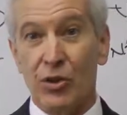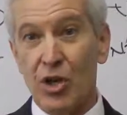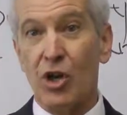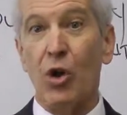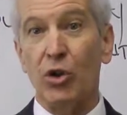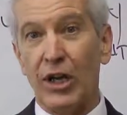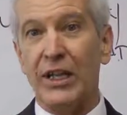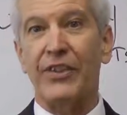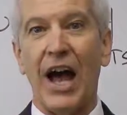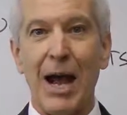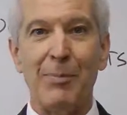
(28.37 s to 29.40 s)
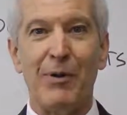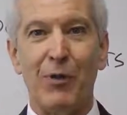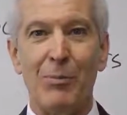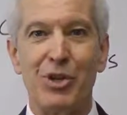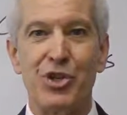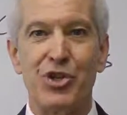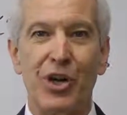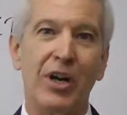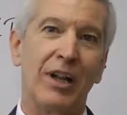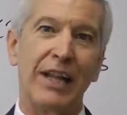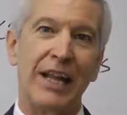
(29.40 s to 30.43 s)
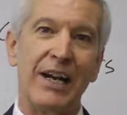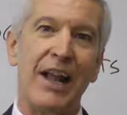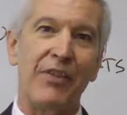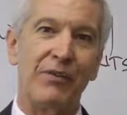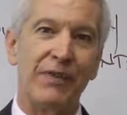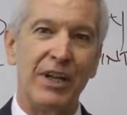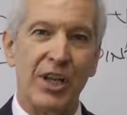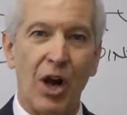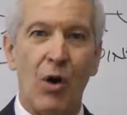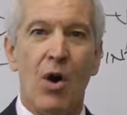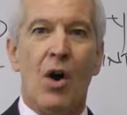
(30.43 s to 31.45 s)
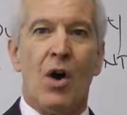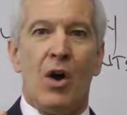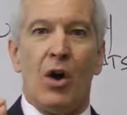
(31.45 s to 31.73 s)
You can go look at the High Performance Journal in another video,